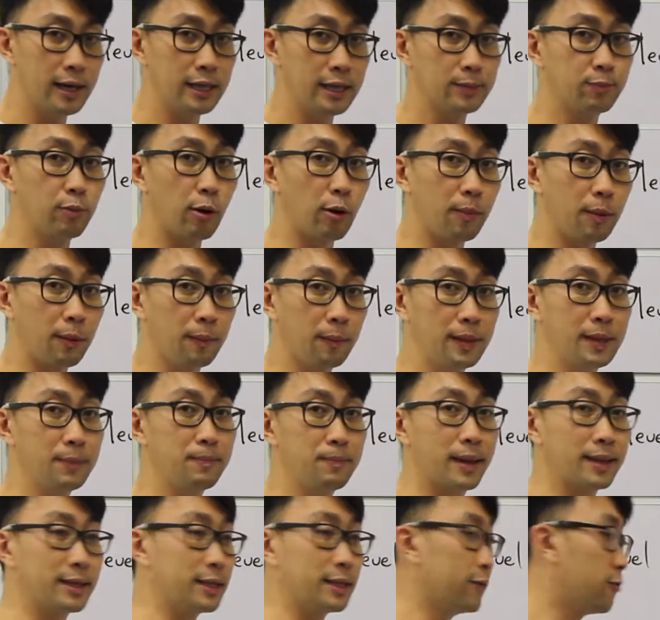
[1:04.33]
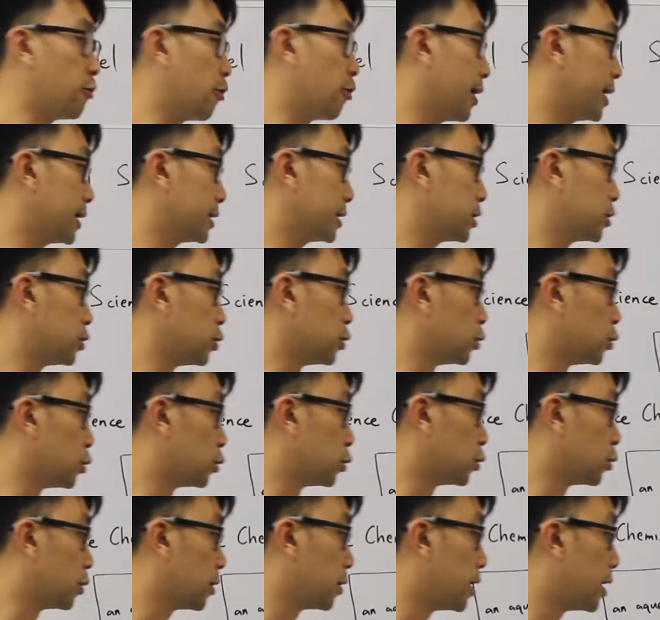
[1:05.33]
it's probably better for us
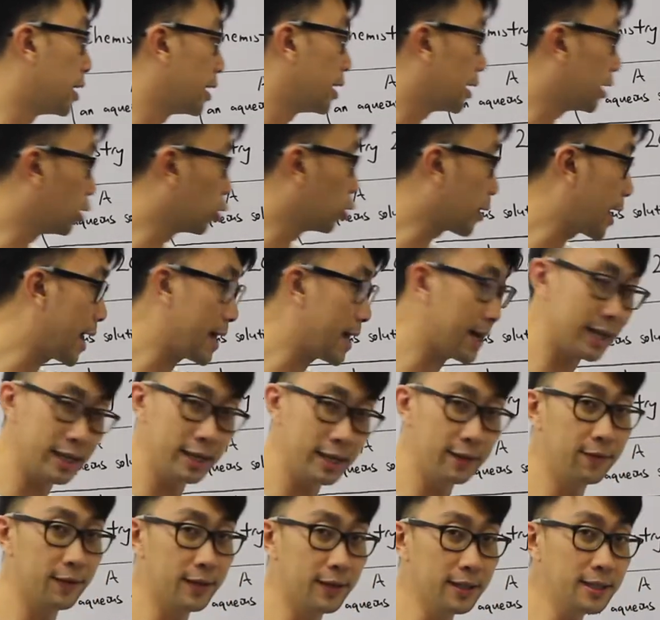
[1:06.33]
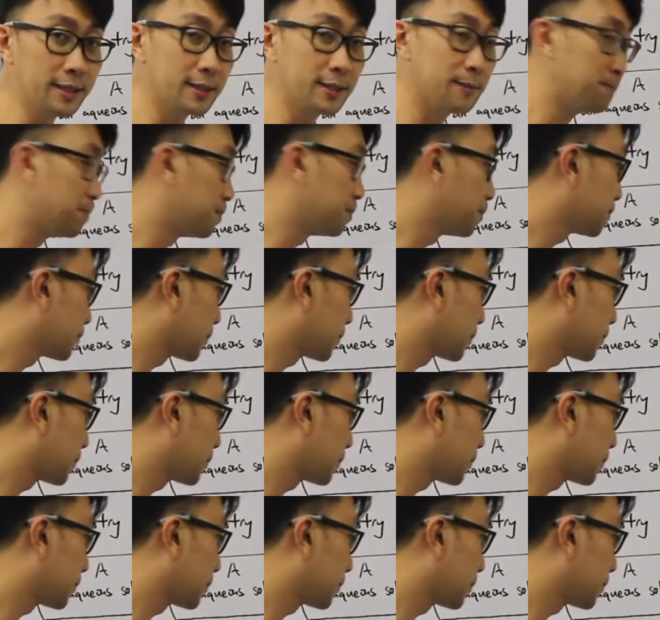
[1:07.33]
to look at E first.